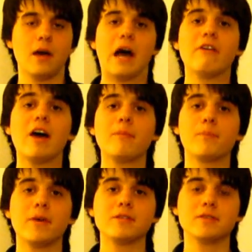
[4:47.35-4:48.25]
I've
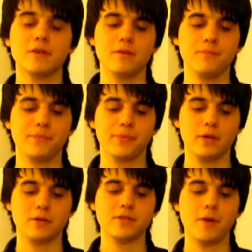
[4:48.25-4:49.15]
had better
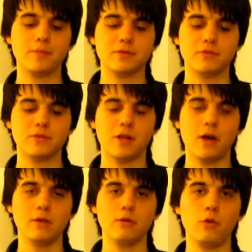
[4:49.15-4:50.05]
examples of the
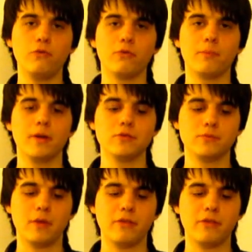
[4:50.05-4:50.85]
style, all from Belgium.